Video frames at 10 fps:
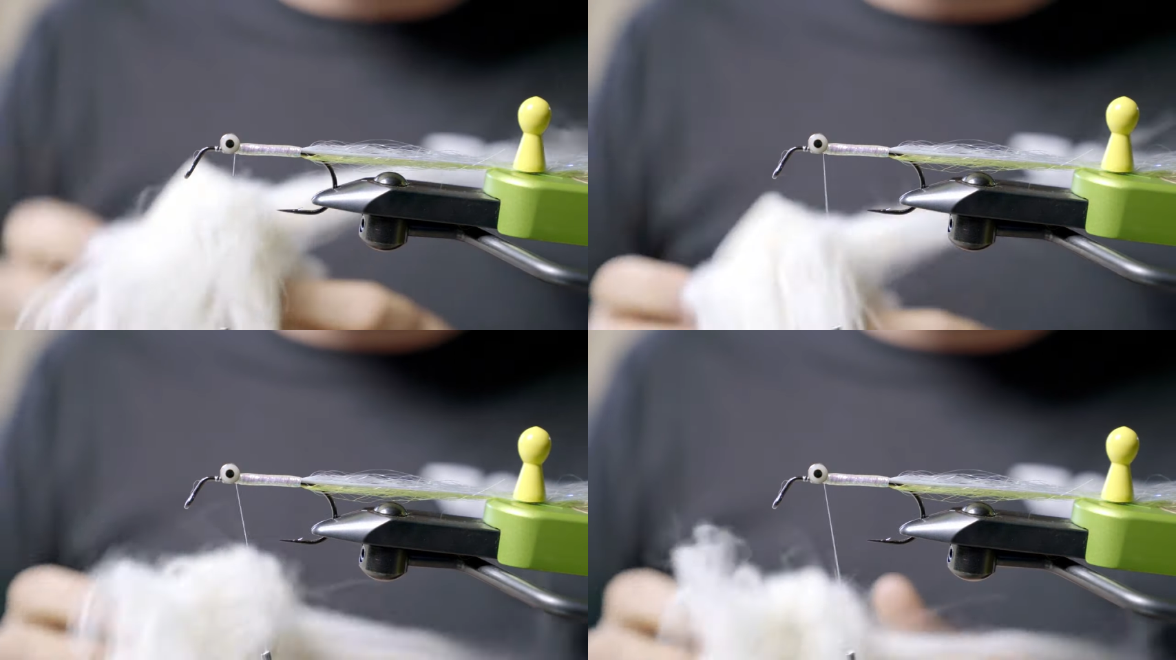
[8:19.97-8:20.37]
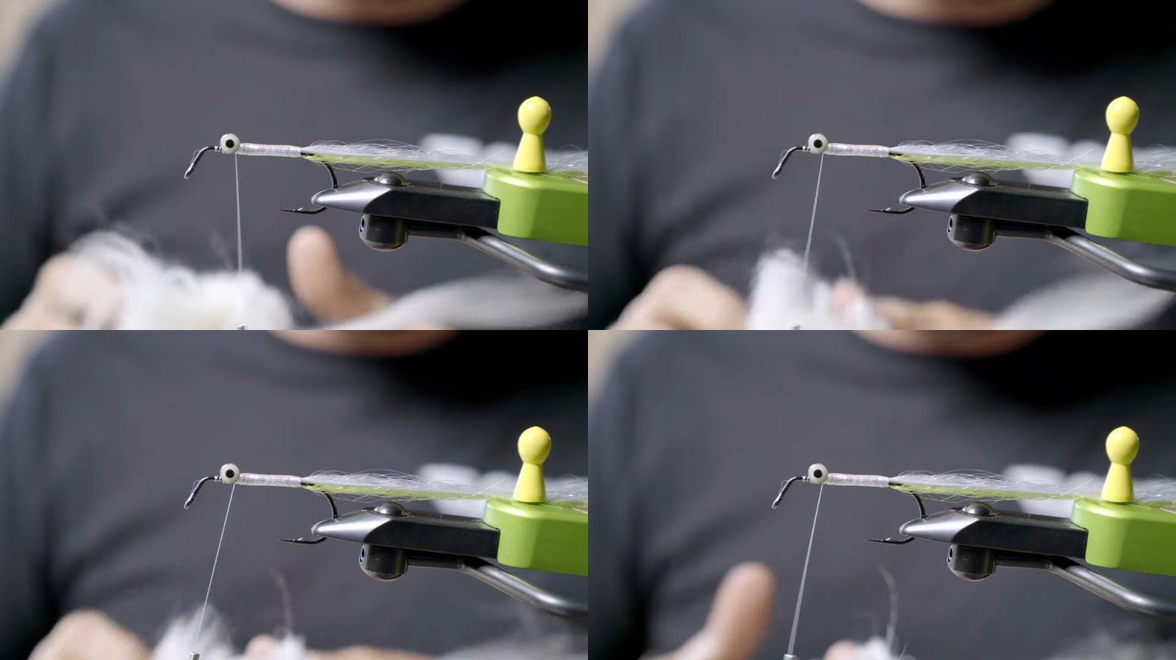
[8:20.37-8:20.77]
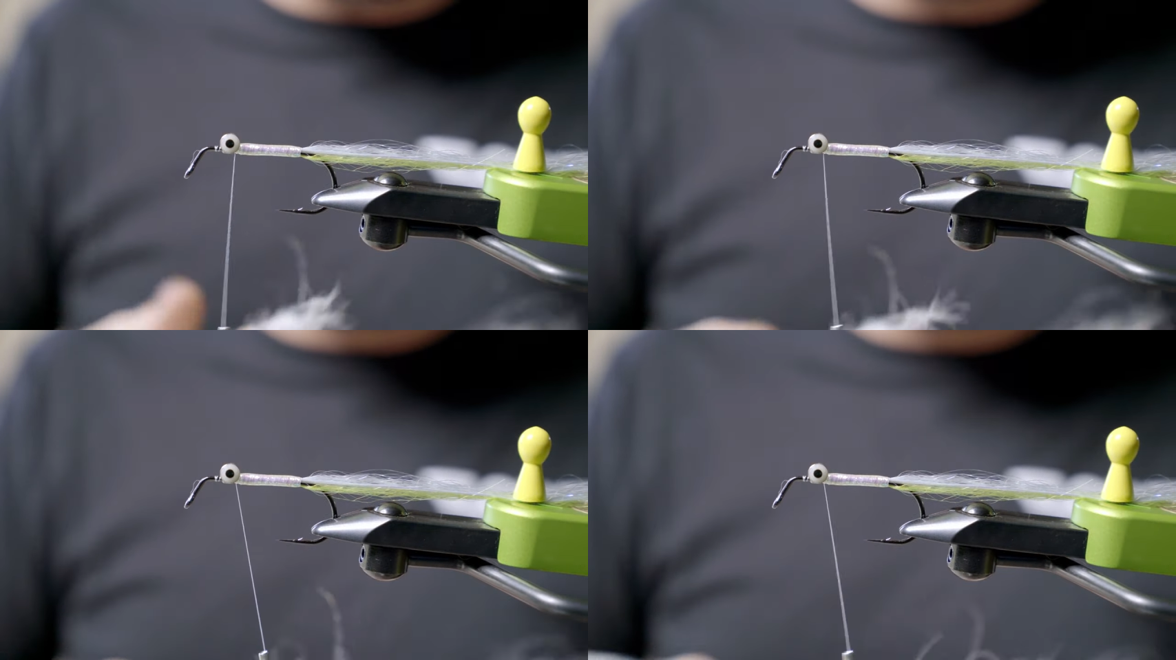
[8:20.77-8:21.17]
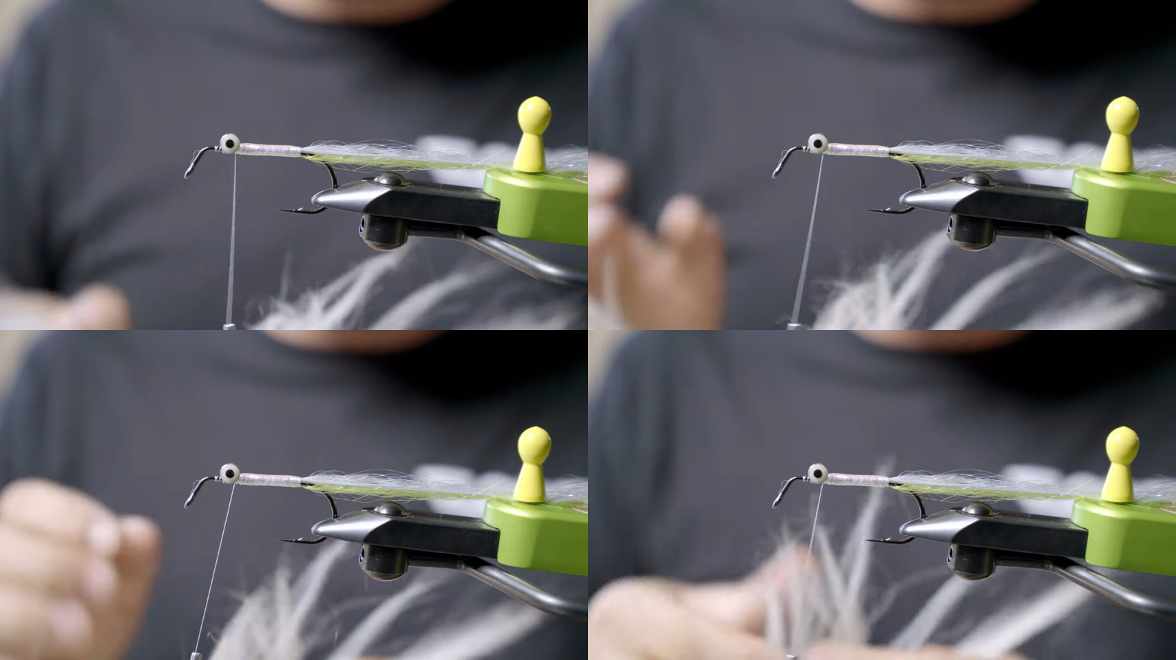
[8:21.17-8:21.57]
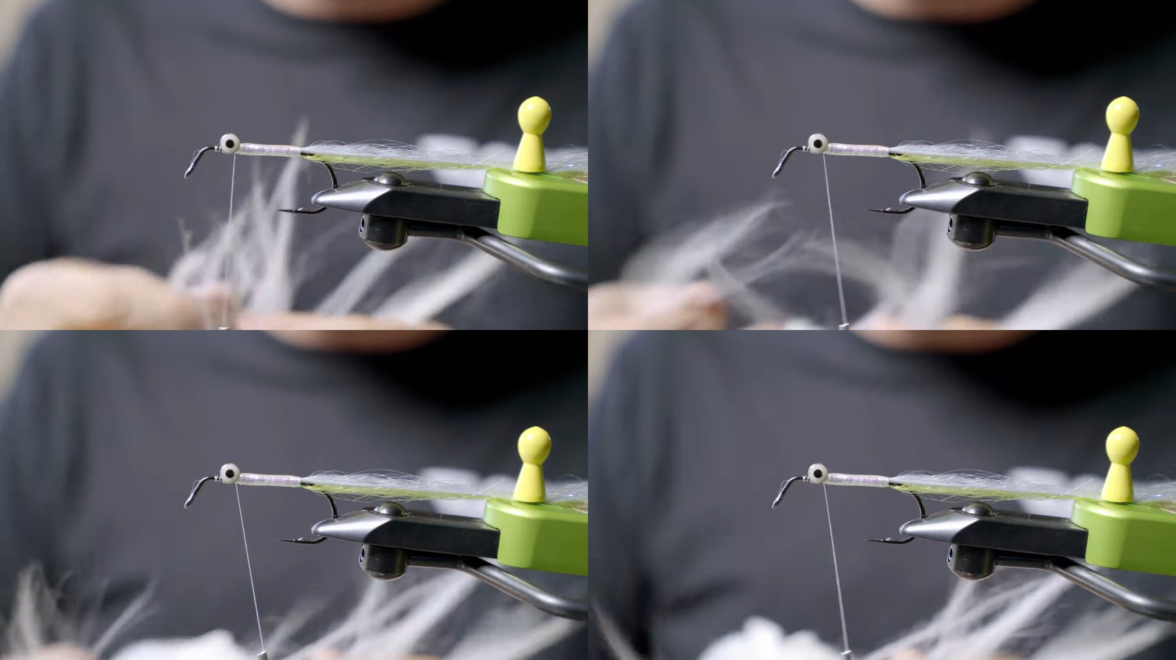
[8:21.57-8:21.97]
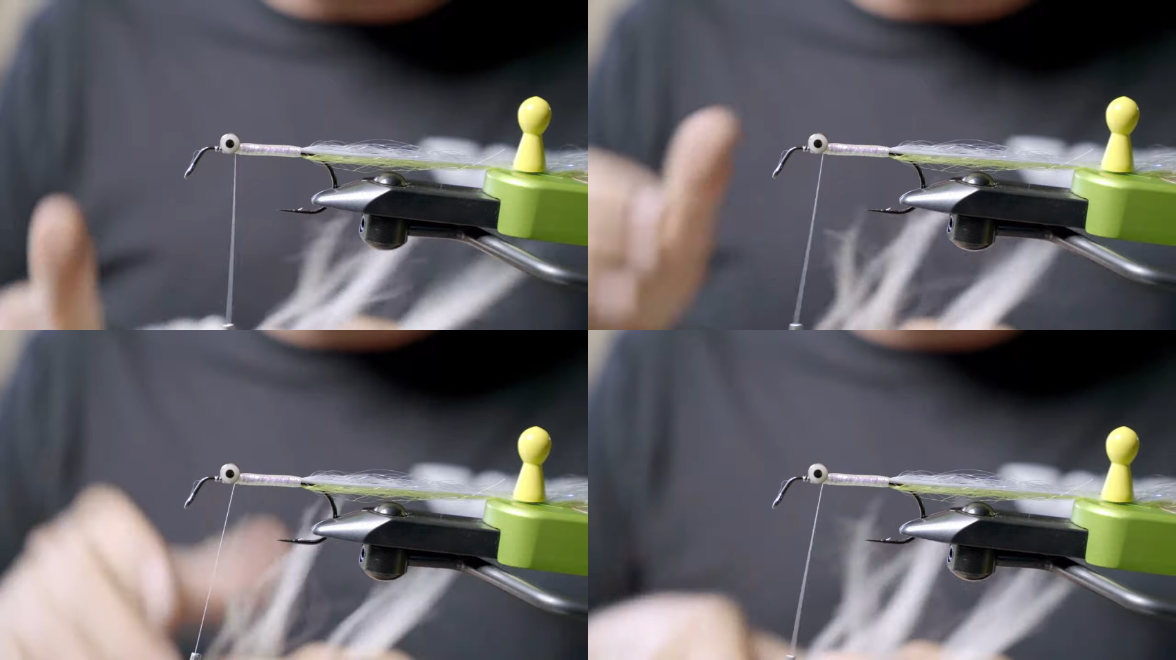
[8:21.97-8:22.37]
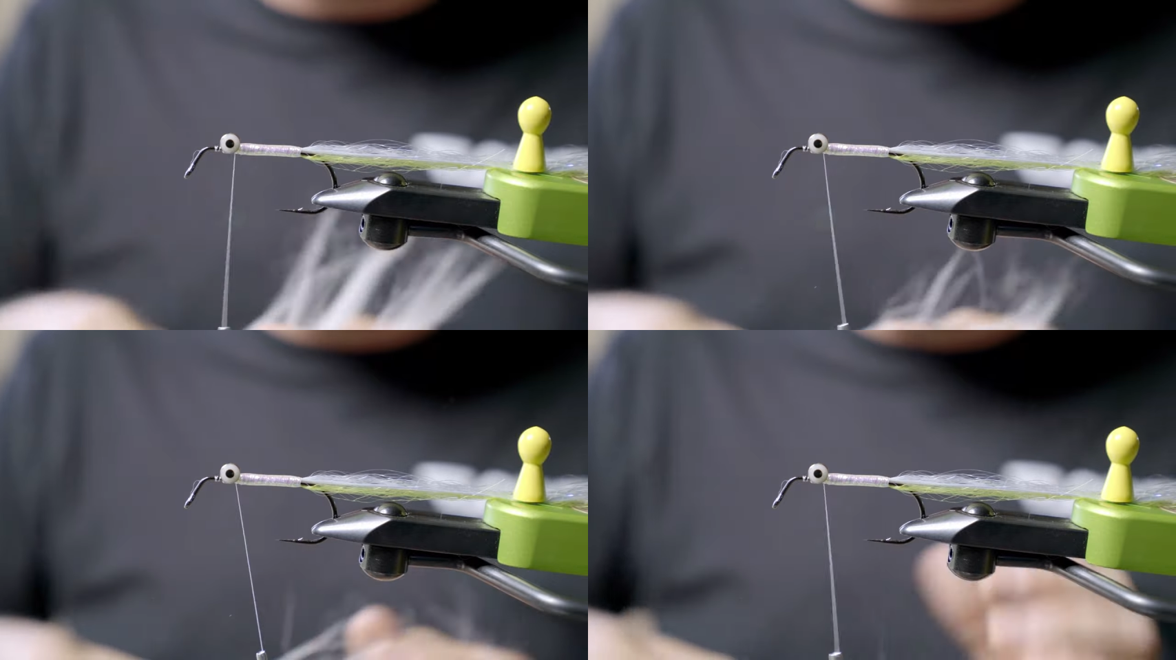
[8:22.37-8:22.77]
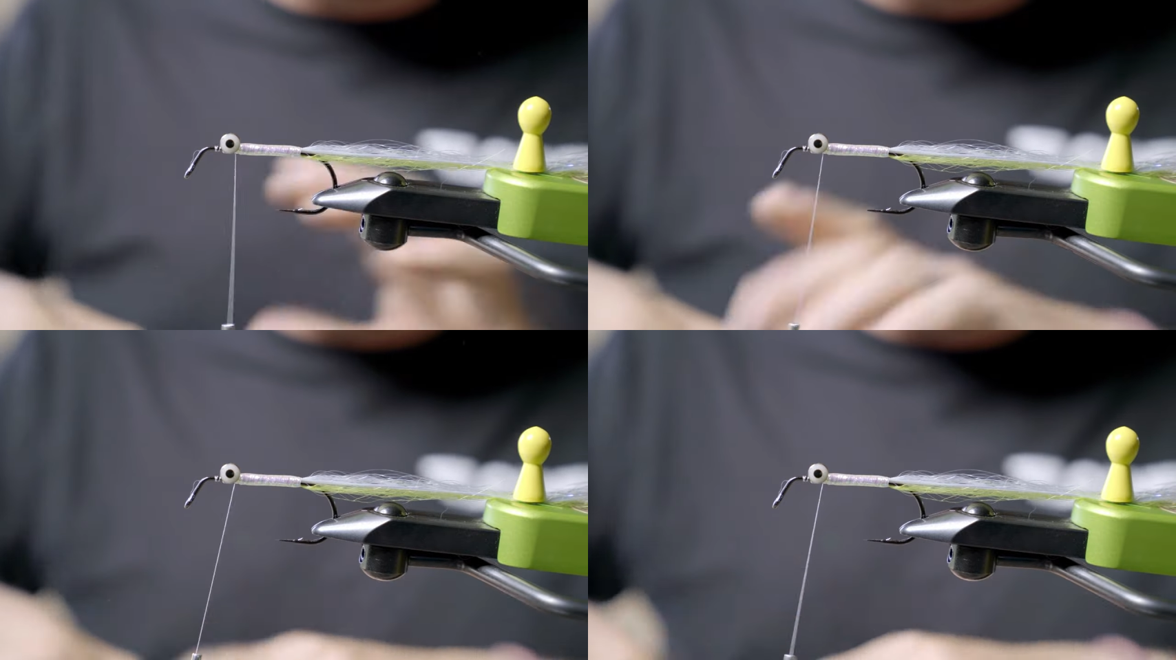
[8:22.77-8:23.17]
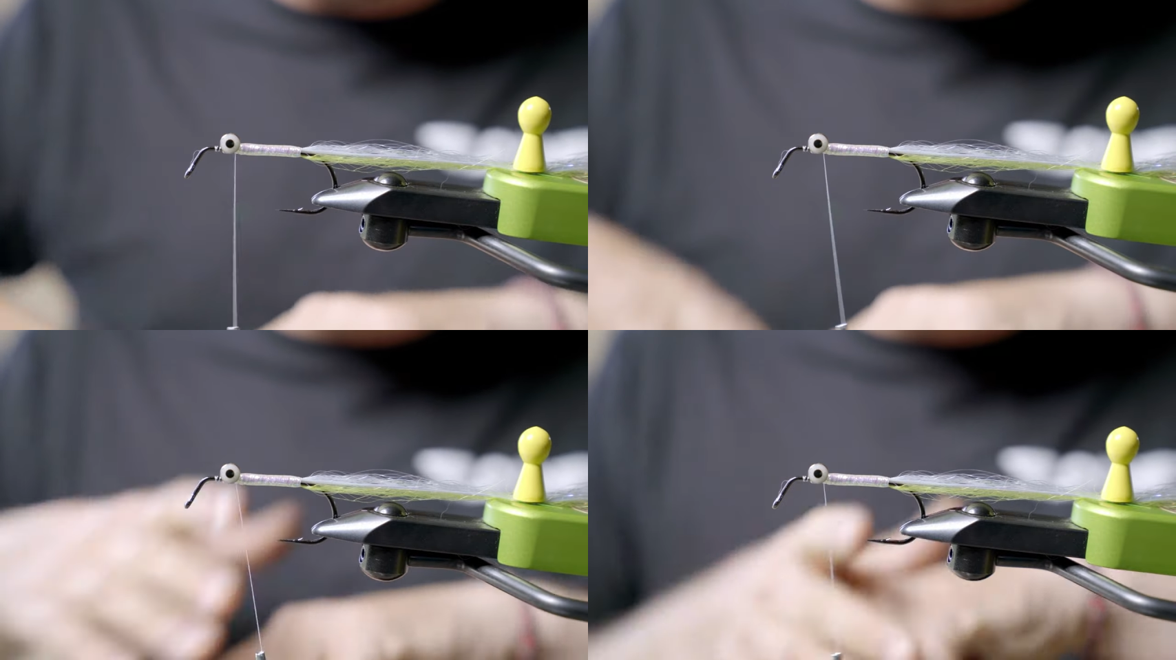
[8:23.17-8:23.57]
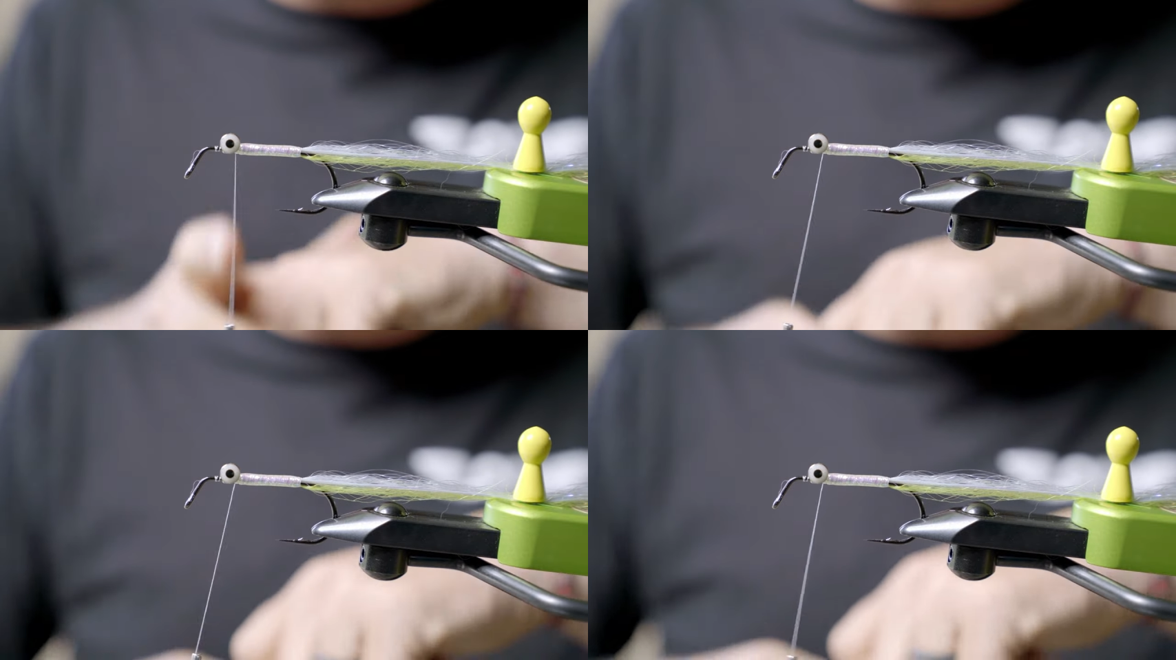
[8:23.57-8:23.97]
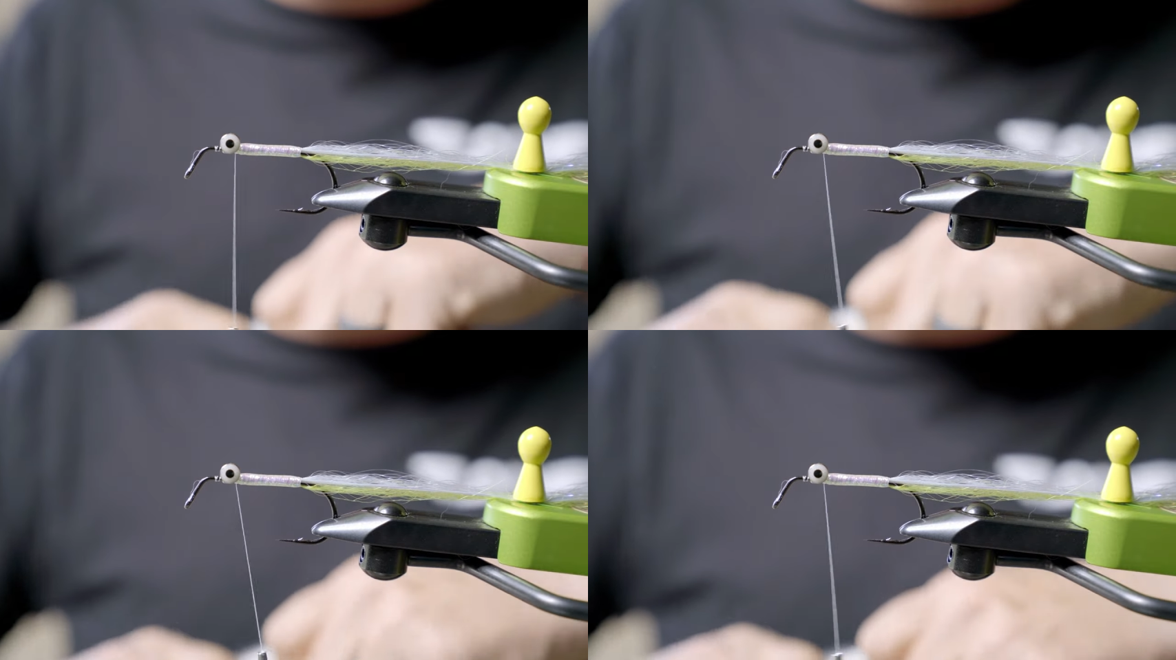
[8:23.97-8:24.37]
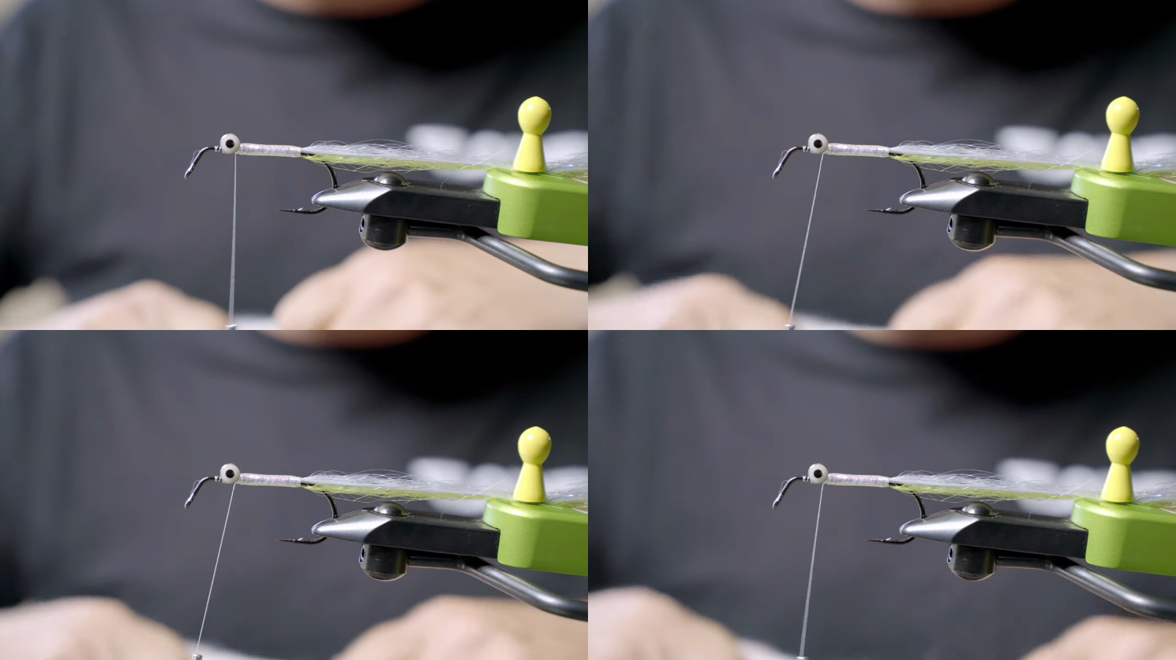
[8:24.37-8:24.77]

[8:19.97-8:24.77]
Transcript: (no speaker visible)